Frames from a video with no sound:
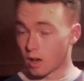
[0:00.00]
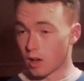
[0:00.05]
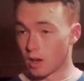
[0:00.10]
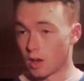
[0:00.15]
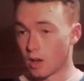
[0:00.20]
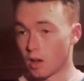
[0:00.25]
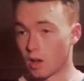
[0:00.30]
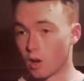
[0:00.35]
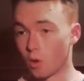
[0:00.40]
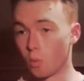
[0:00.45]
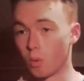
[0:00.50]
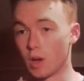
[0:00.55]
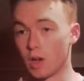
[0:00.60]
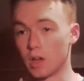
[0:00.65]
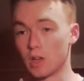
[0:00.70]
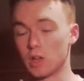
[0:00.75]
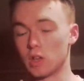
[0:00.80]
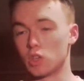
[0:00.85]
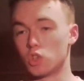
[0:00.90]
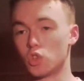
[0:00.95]

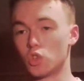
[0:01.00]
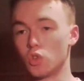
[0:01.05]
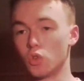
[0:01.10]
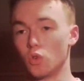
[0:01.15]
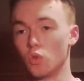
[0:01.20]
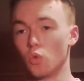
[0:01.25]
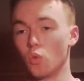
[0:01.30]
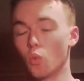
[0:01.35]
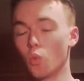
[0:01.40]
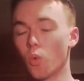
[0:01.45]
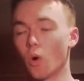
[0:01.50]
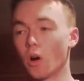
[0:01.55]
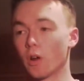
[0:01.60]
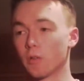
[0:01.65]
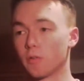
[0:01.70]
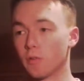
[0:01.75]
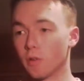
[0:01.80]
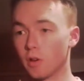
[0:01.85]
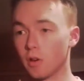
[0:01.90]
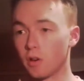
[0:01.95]
away to
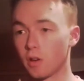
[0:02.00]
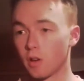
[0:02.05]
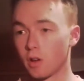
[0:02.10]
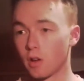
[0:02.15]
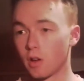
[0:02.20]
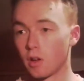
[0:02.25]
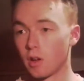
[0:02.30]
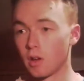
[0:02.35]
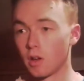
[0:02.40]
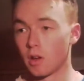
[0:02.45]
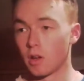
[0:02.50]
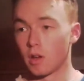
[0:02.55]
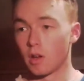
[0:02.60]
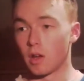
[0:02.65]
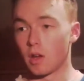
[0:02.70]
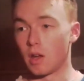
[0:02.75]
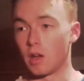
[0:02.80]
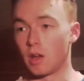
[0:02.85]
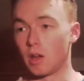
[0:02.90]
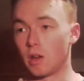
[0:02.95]
Watford
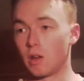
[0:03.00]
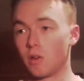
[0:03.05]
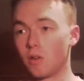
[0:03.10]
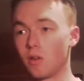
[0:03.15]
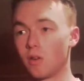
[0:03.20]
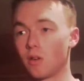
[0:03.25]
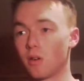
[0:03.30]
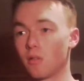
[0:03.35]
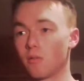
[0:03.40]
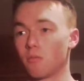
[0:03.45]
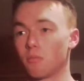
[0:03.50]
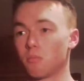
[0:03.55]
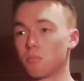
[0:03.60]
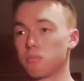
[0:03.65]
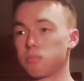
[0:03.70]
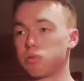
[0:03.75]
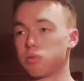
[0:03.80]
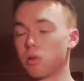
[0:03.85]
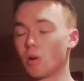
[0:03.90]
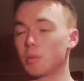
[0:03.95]
in
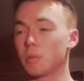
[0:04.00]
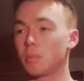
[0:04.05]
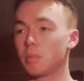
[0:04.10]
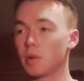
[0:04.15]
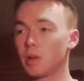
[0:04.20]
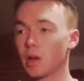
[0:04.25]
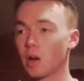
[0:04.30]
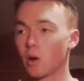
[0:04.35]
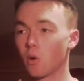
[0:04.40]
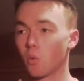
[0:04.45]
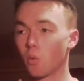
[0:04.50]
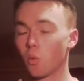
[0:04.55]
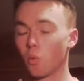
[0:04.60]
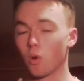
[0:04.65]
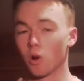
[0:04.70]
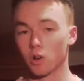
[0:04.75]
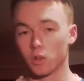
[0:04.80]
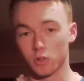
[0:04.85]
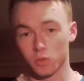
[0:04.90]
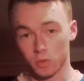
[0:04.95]
probably our
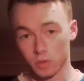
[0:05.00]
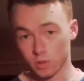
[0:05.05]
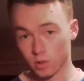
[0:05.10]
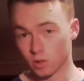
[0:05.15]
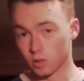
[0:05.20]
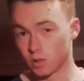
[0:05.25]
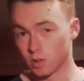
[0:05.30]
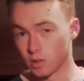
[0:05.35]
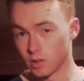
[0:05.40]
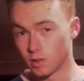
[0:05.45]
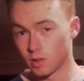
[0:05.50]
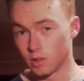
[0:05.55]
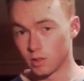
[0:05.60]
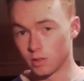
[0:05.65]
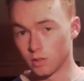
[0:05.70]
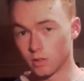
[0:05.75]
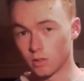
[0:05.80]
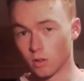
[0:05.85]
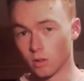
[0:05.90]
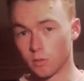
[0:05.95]
worst result of the
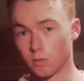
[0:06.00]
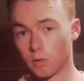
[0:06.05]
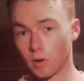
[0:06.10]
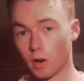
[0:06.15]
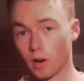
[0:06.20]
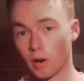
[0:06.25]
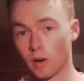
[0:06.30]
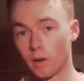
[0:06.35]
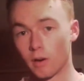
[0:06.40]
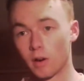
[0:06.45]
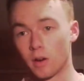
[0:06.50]
season so far.